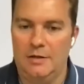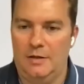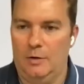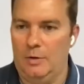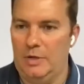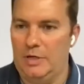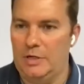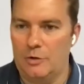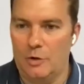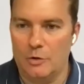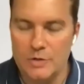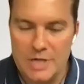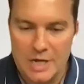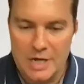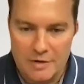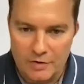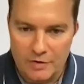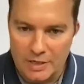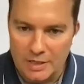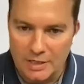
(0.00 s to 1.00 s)
that we don't
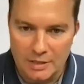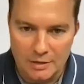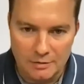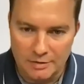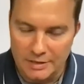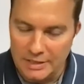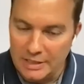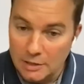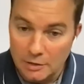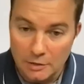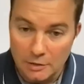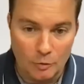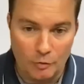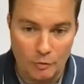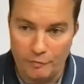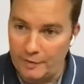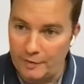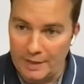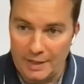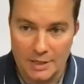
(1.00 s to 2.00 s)
have any legal
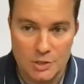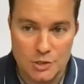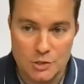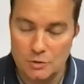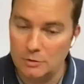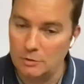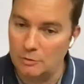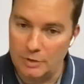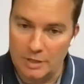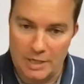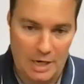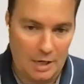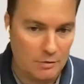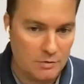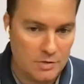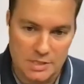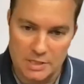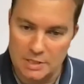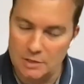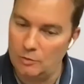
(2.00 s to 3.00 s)
or financial or
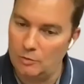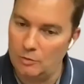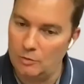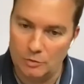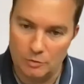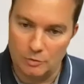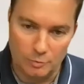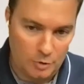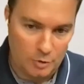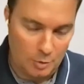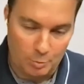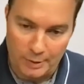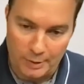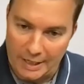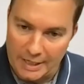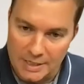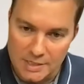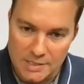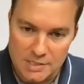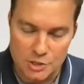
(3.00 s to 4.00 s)
accounting or
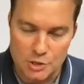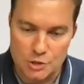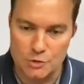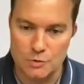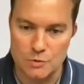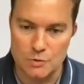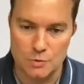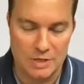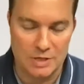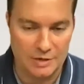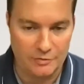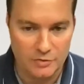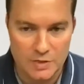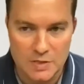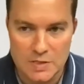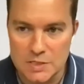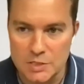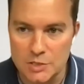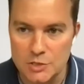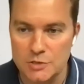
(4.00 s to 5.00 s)
compliance issues or
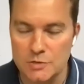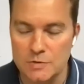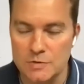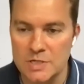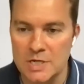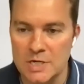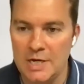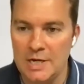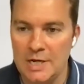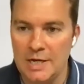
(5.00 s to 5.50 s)
governance issues.